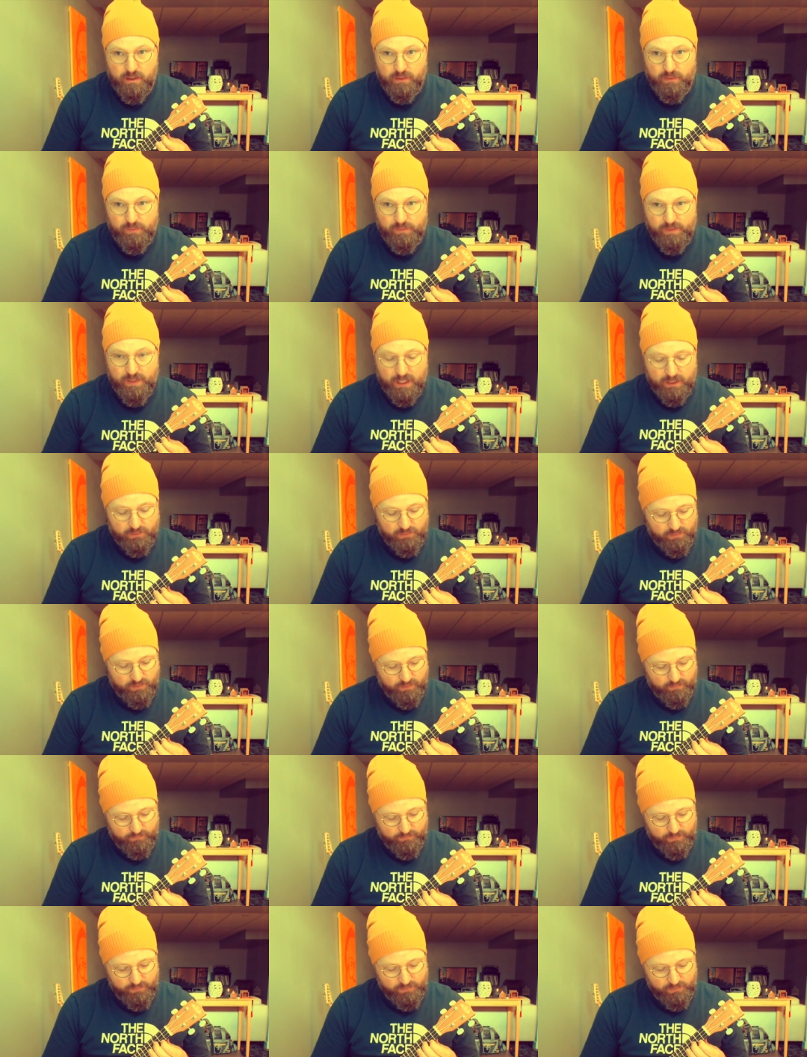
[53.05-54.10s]
Second
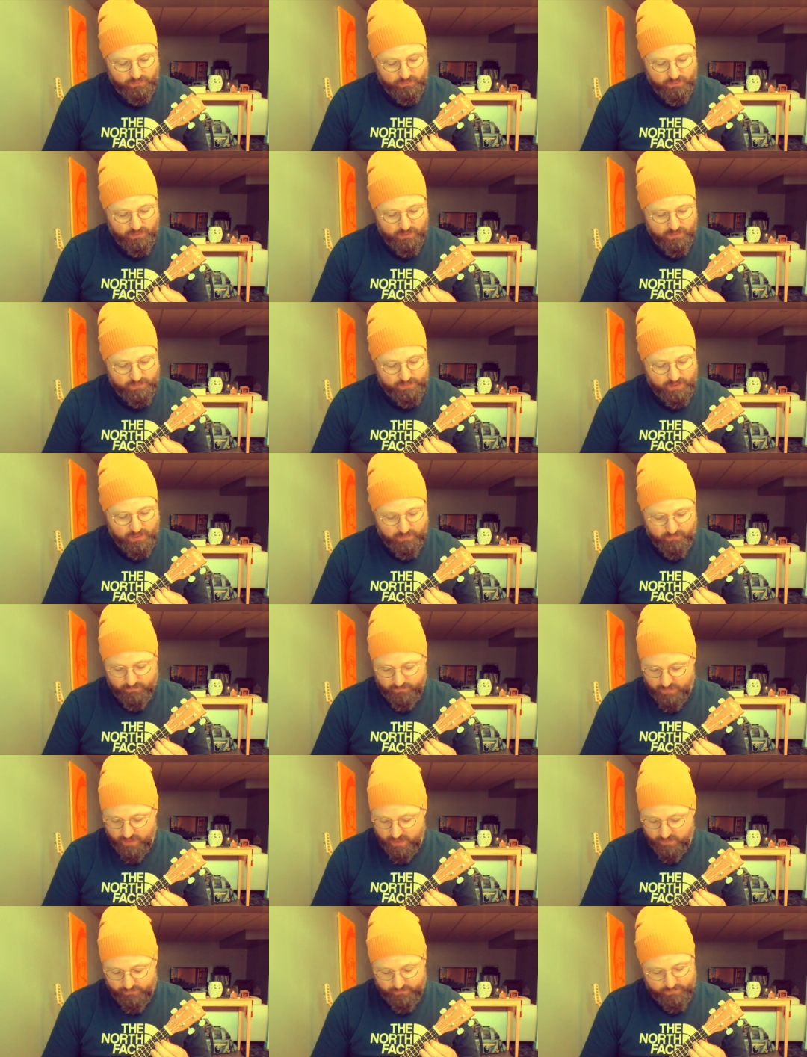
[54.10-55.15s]
string, first string, or second
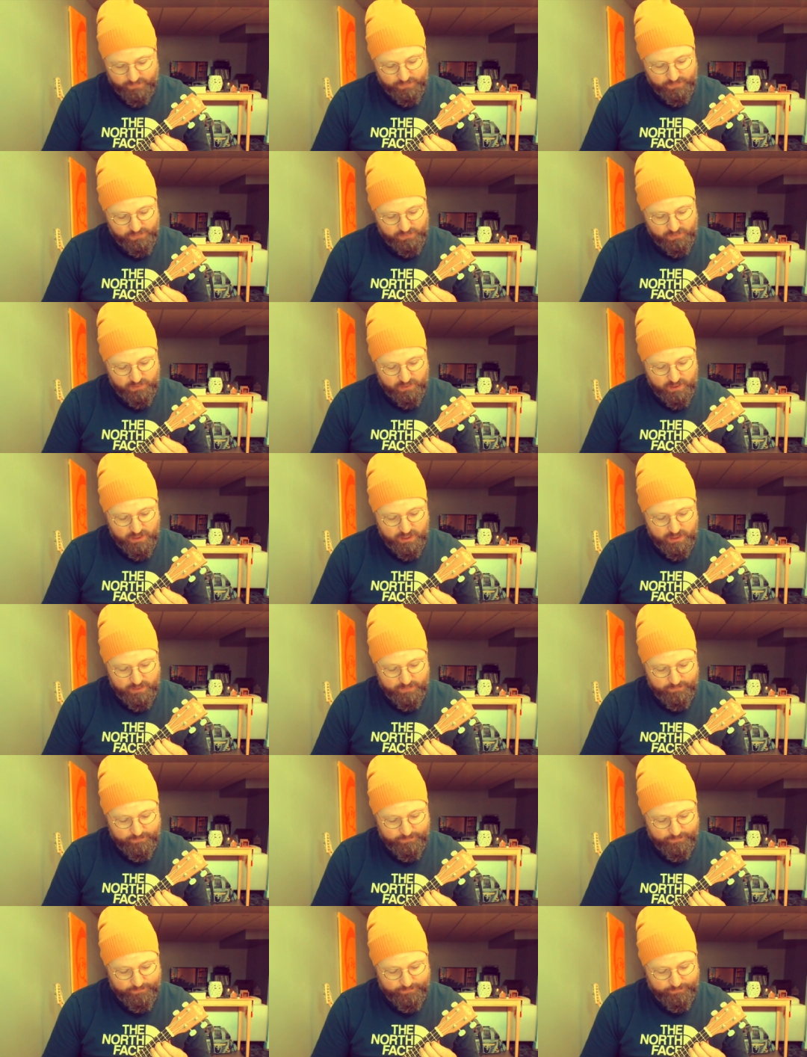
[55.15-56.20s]
fret, first
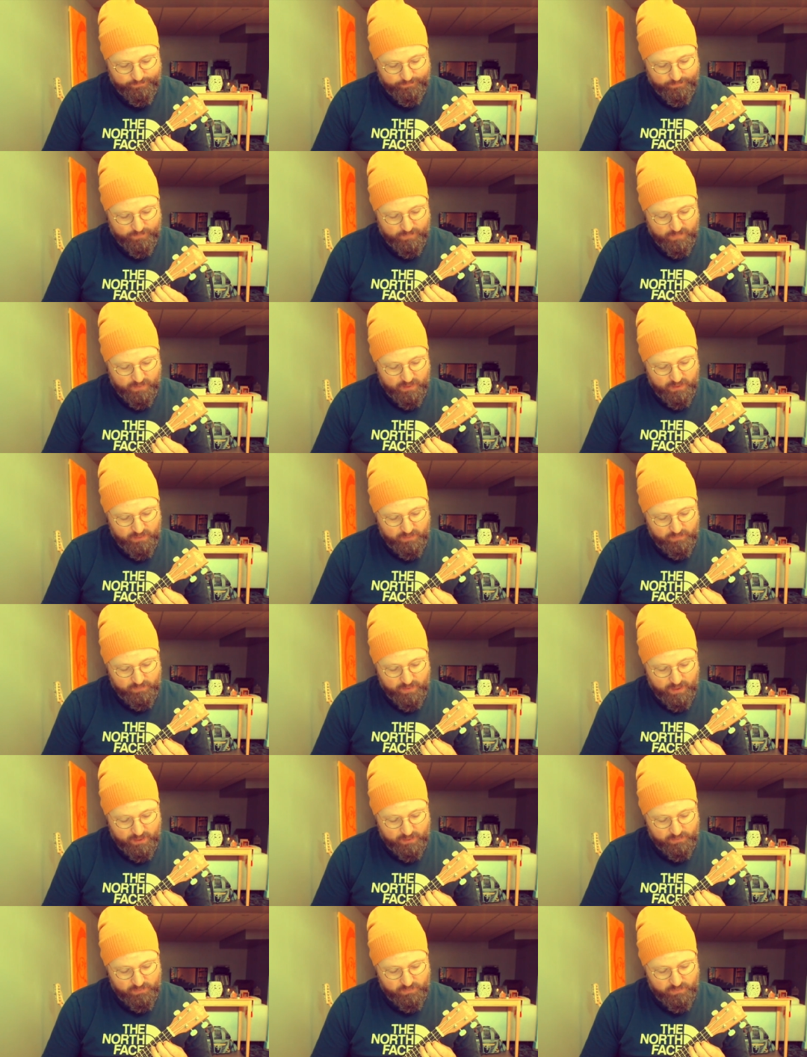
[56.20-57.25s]
string.
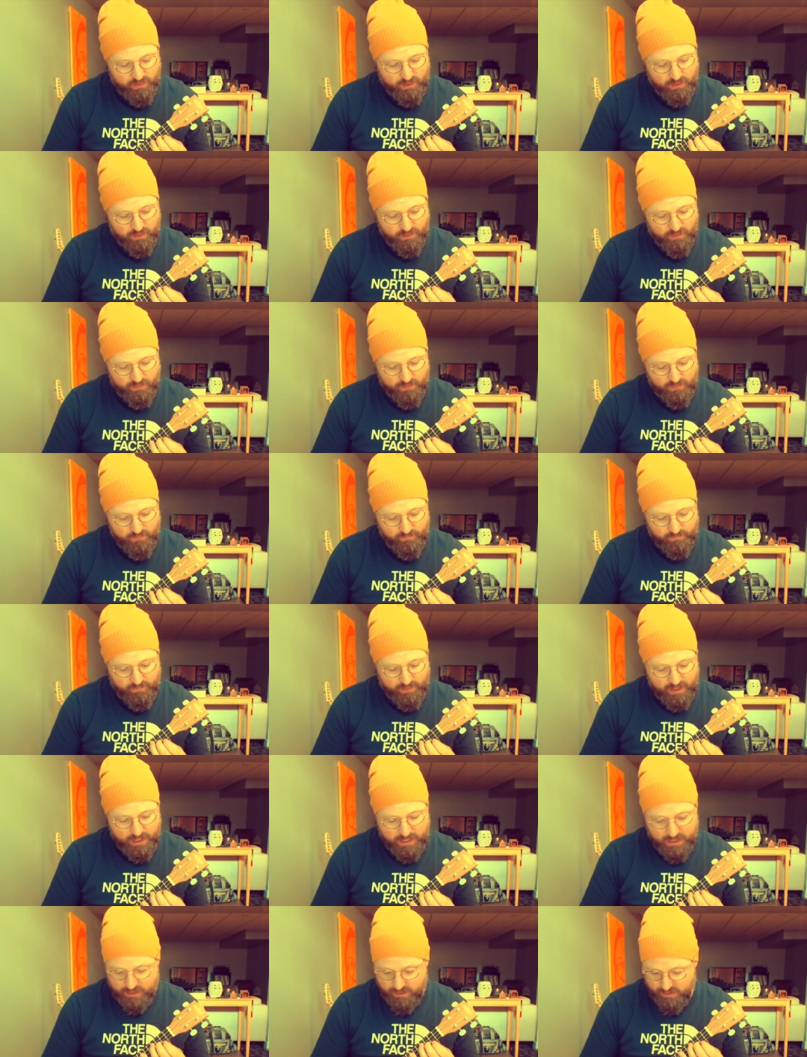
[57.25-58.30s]
Second string, third
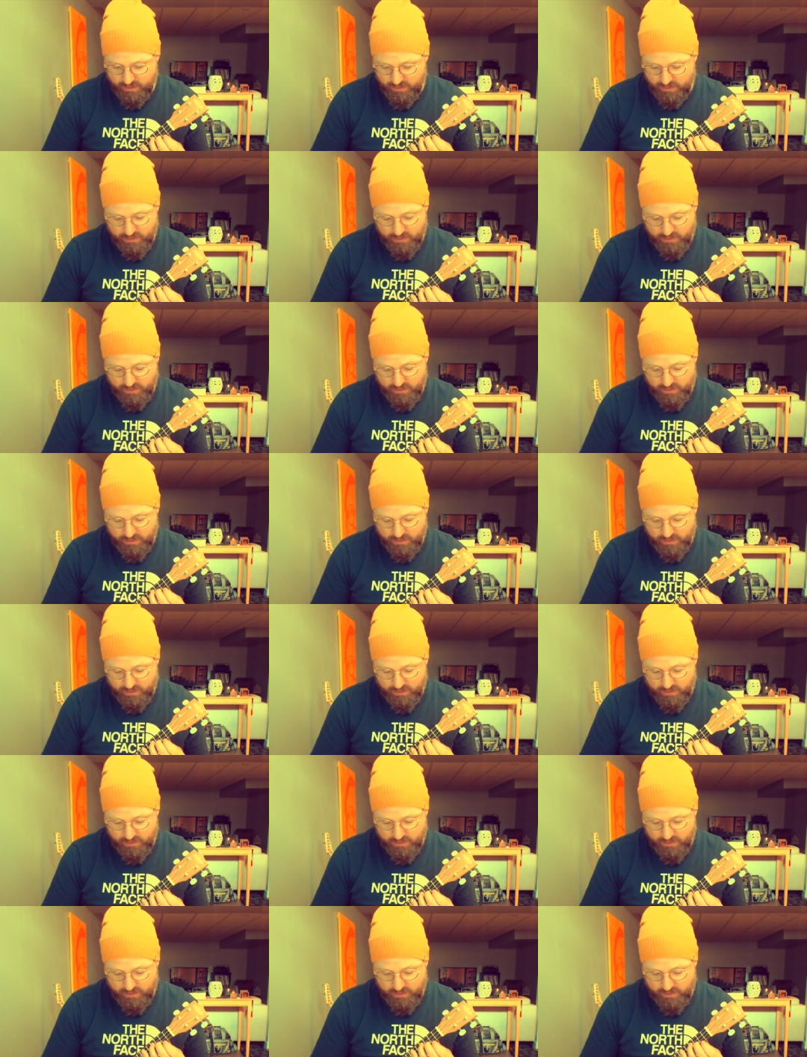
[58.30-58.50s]
fret.